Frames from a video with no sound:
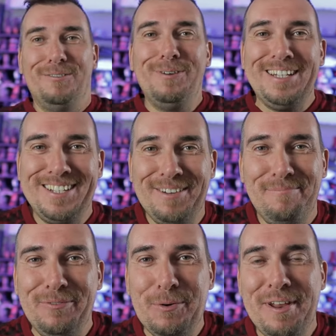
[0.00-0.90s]
What's
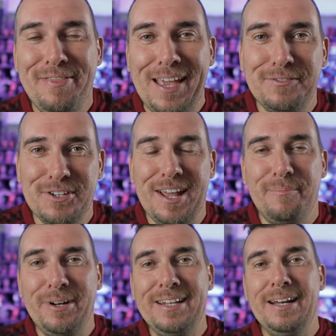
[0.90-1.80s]
up everyone, thanks for
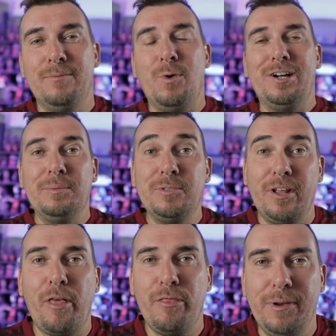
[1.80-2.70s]
stopping in and welcome to
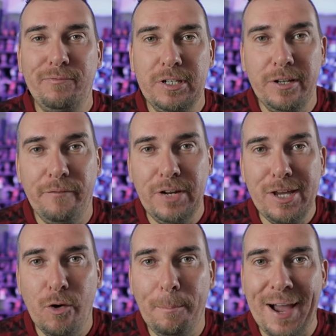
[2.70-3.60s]
another Thrift Union
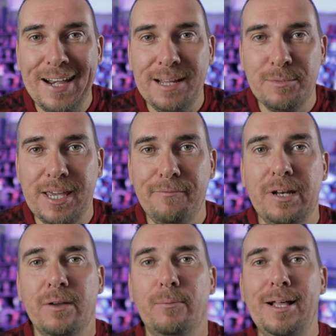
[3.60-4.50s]
video. My name's
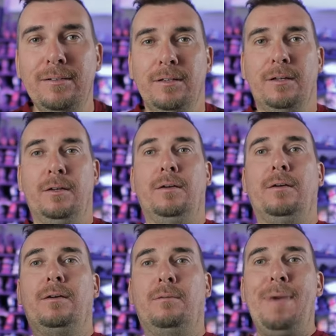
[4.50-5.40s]
Kevin. Well,
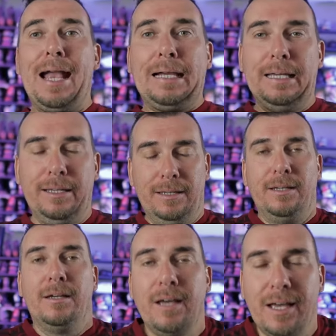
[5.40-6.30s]
I'm back.
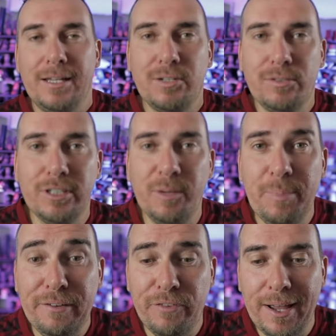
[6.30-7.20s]
Uh, so it took a
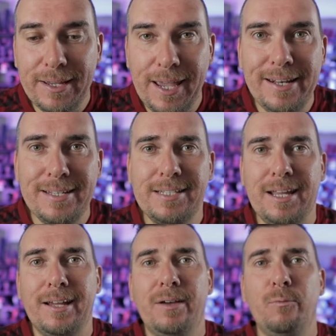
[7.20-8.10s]
bit of a hiatus
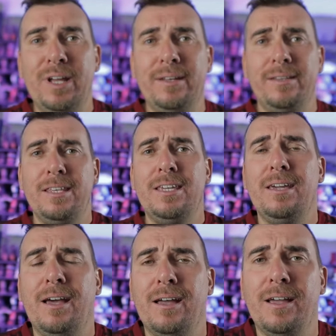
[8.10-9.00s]
um, when
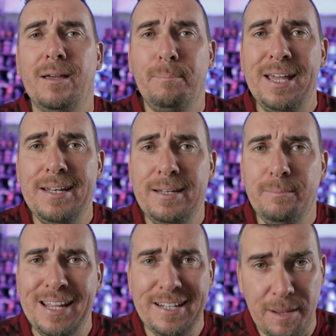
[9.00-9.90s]
the uh,
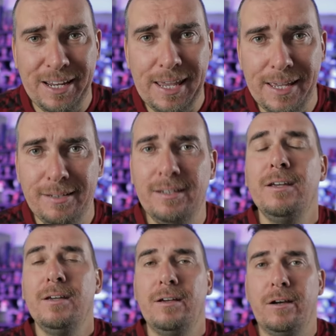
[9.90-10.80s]
pandemic hit
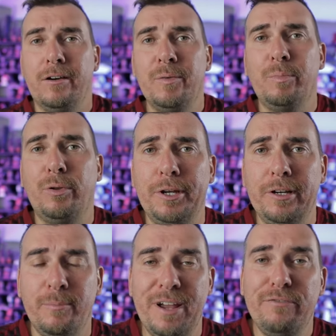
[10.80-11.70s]
our
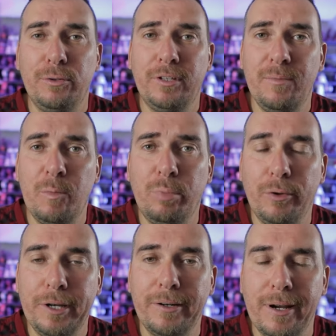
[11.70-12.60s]
employer, my full-time
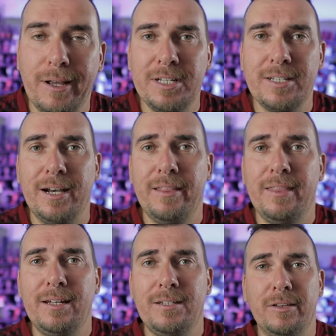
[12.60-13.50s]
employer, um, decided
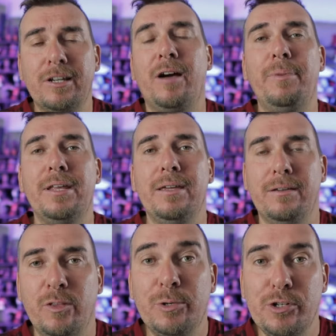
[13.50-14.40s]
that the company,
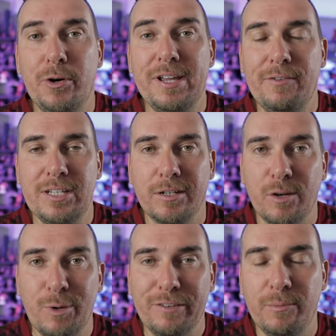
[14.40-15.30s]
the majority of us are
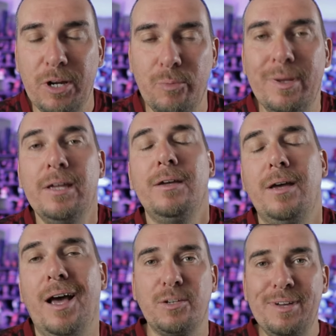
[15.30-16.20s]
gonna work from home.
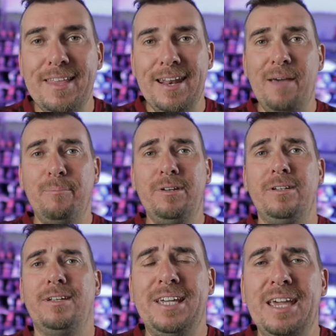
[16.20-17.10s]
So when that
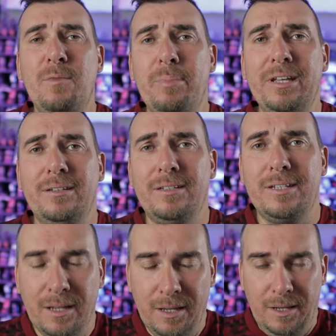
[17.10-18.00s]
happened, it became a bit
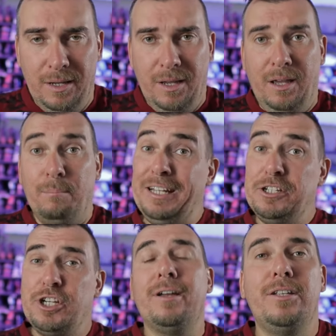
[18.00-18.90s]

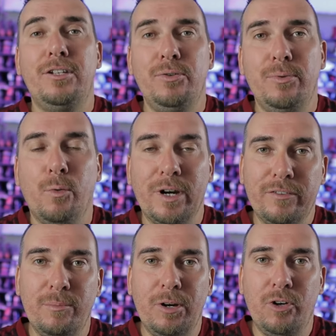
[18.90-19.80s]
much to do work
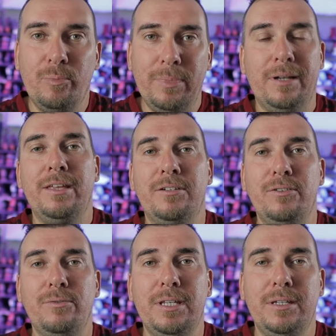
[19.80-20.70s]
from home, then
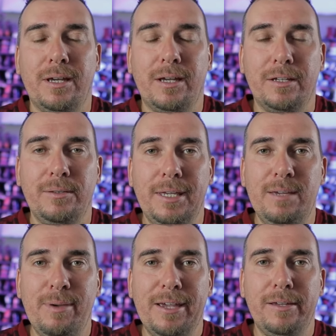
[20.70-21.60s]
do the uh,
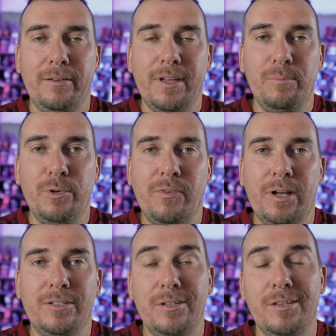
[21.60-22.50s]
eBay, and then move
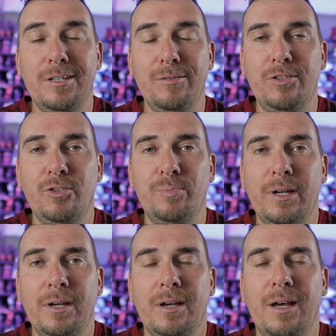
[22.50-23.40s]
on to the YouTube.
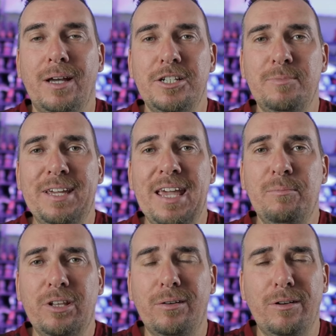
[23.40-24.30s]
Uh, just
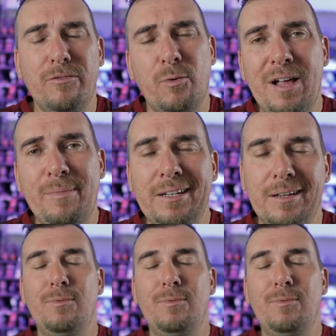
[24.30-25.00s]
became a little overwhelming.